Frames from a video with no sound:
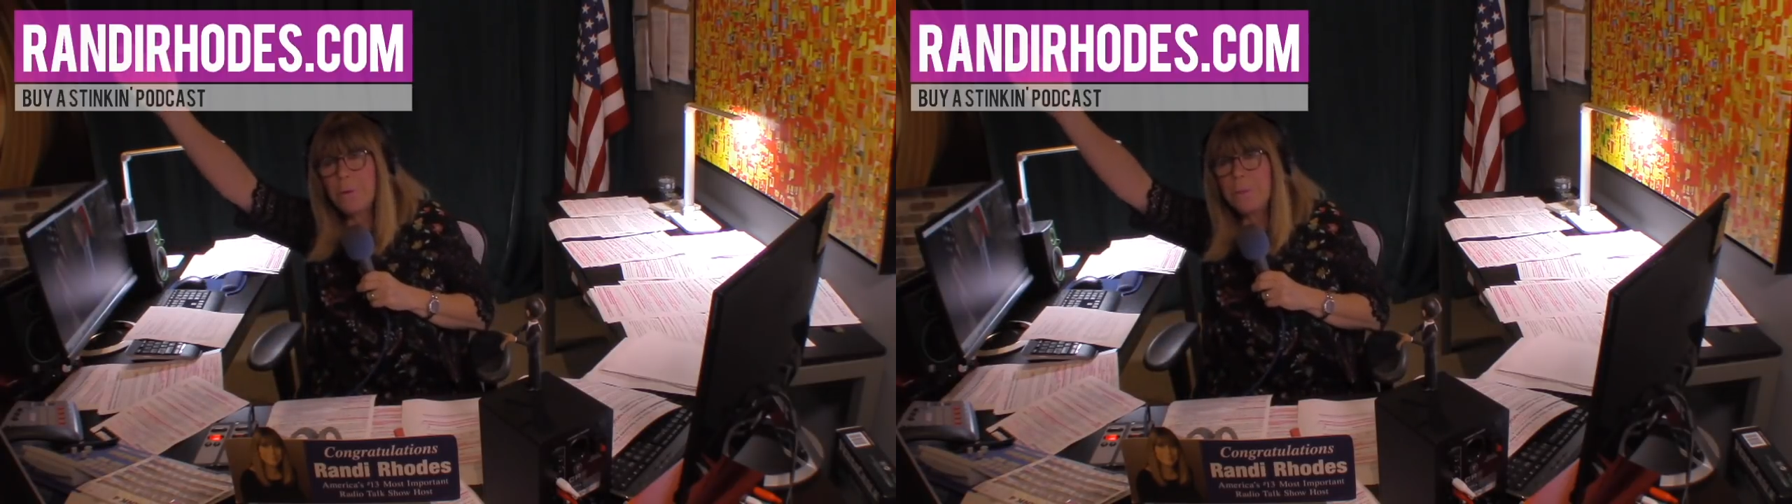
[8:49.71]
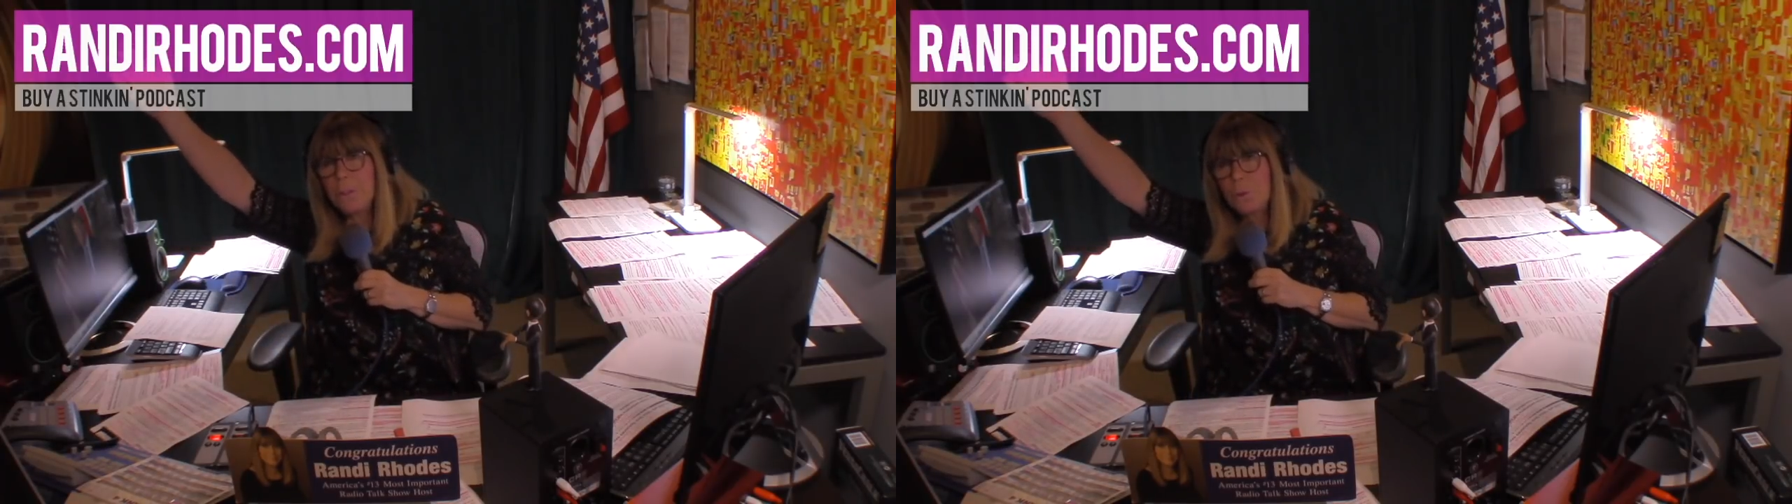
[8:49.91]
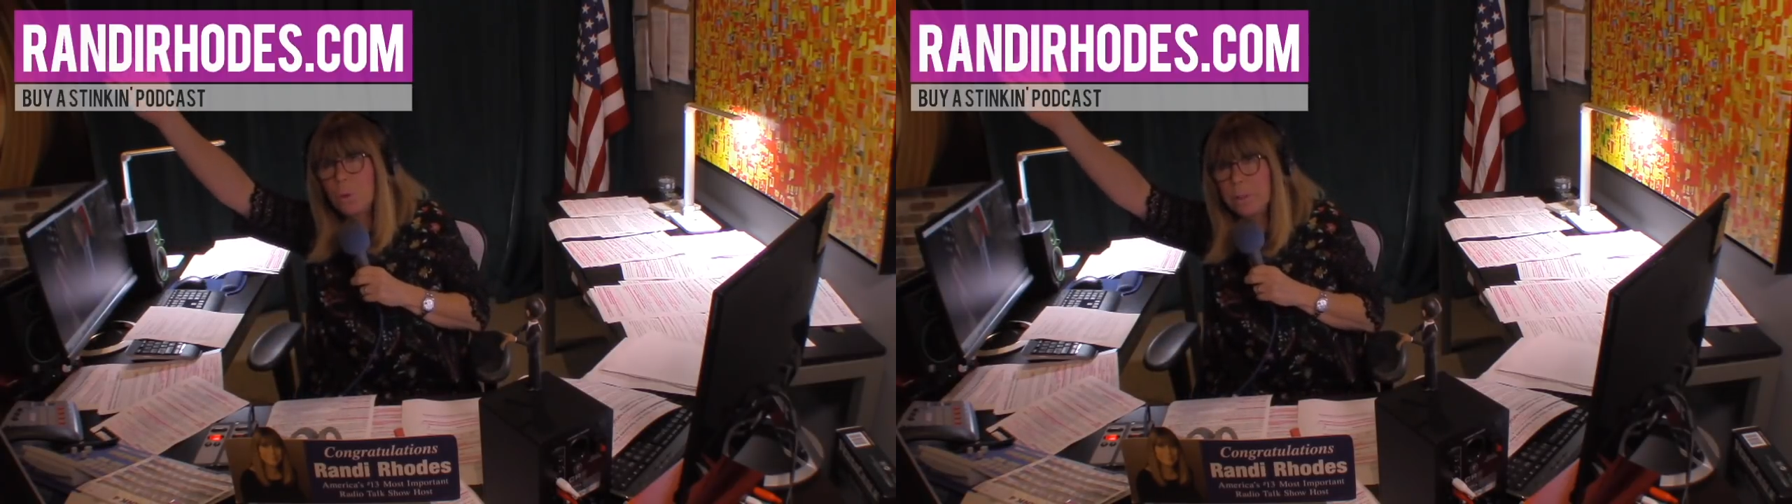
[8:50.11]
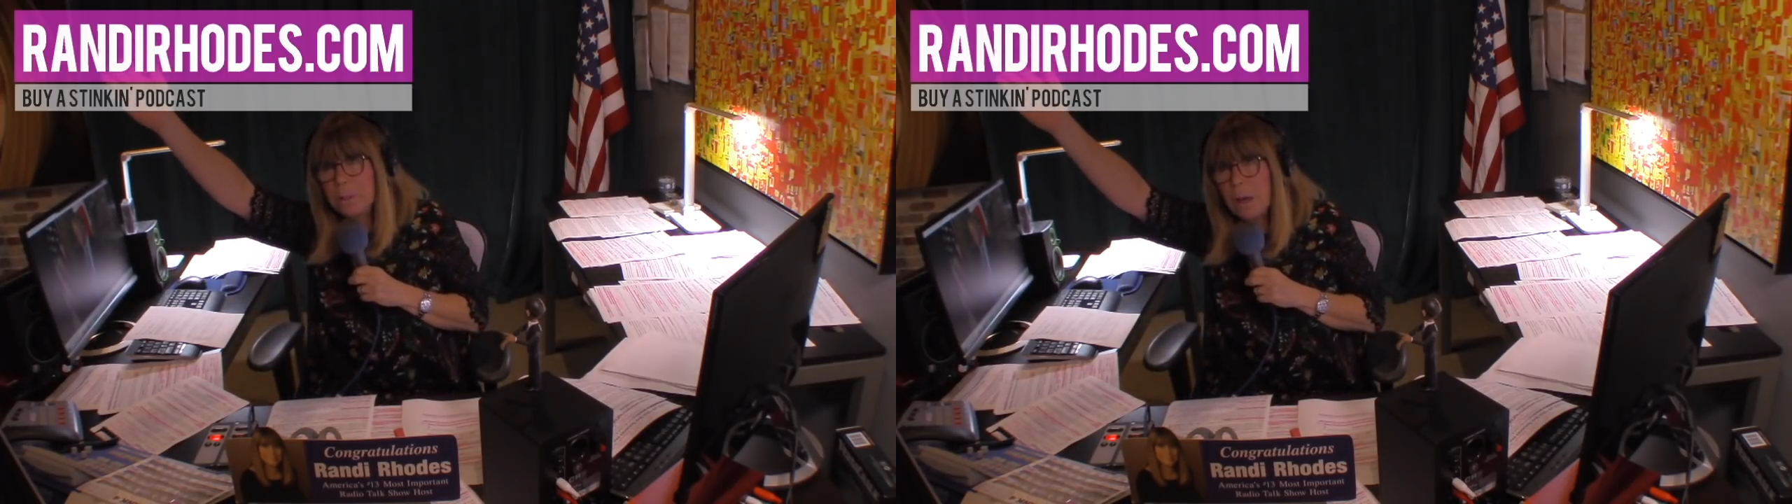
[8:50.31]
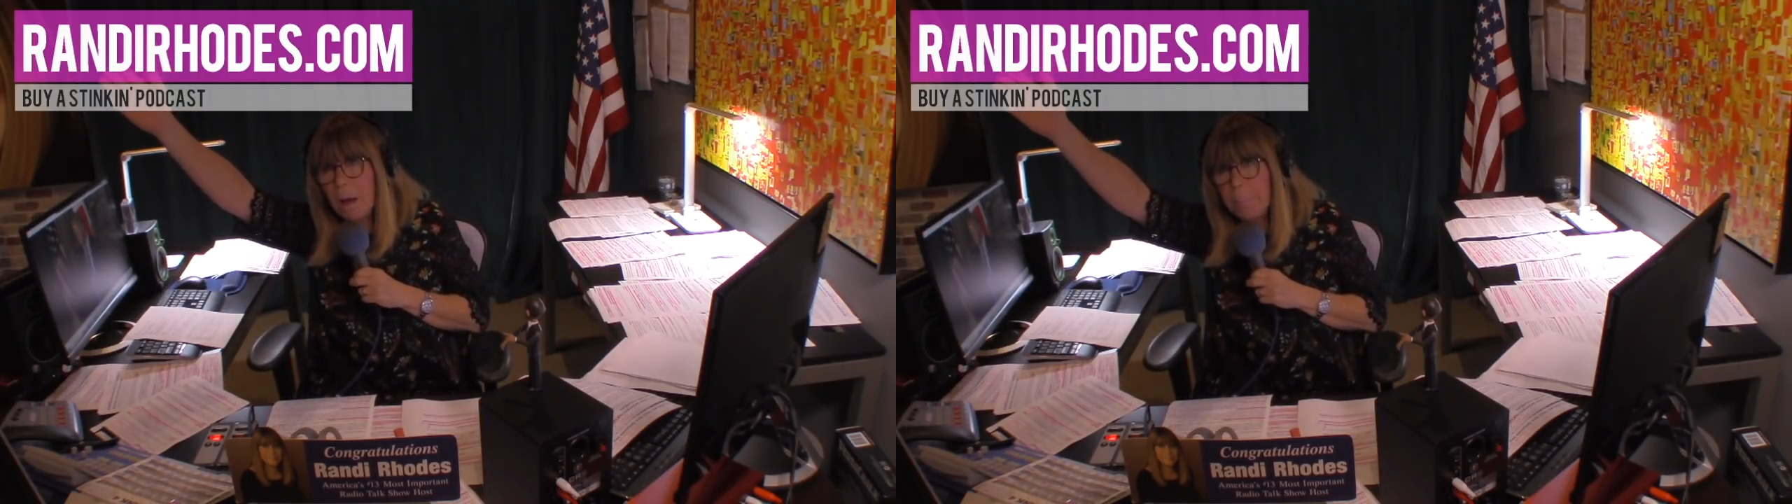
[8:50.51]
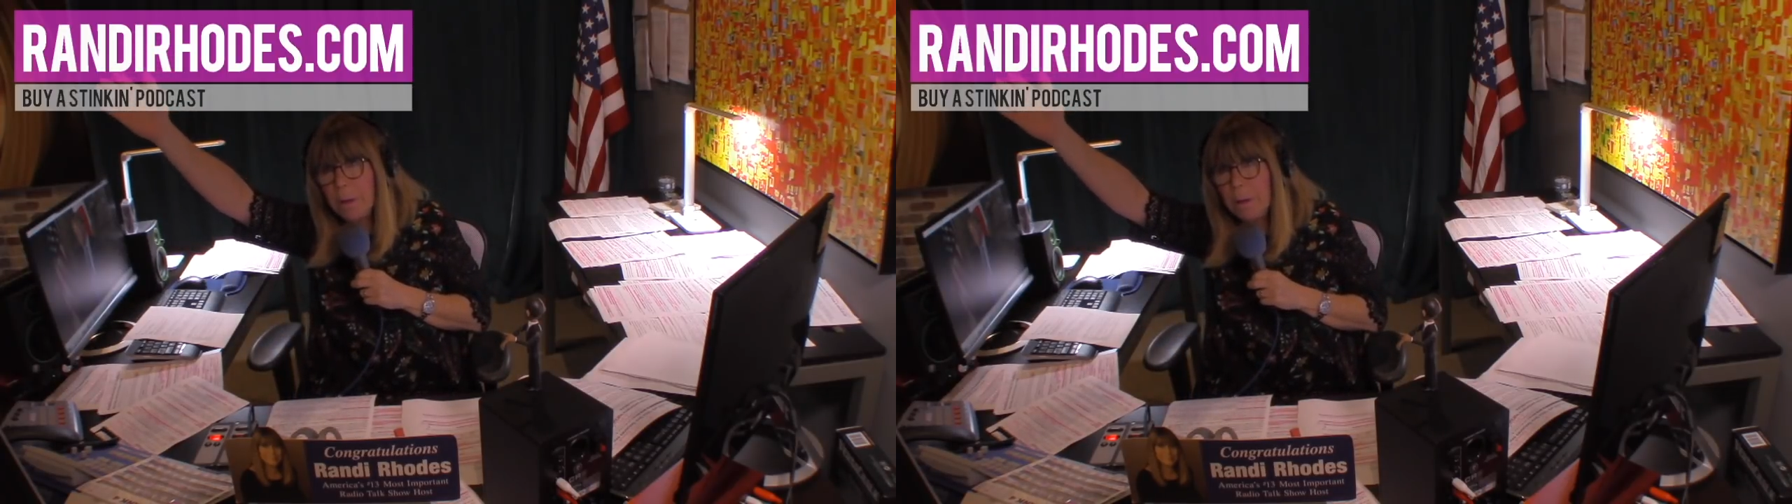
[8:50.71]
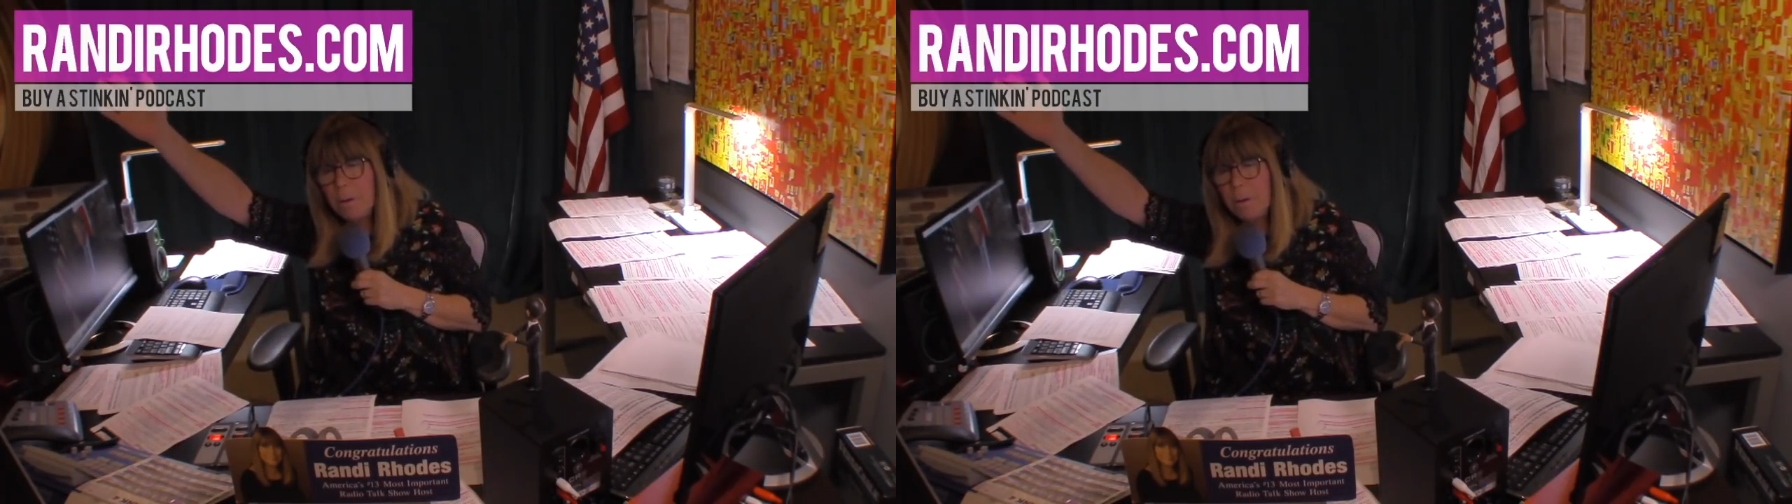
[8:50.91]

30 stories up